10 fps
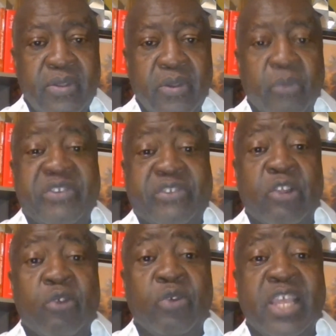We
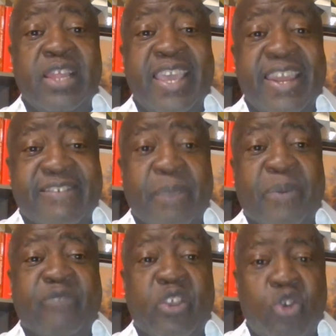salute the leadership
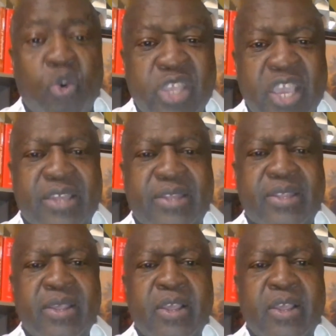of the union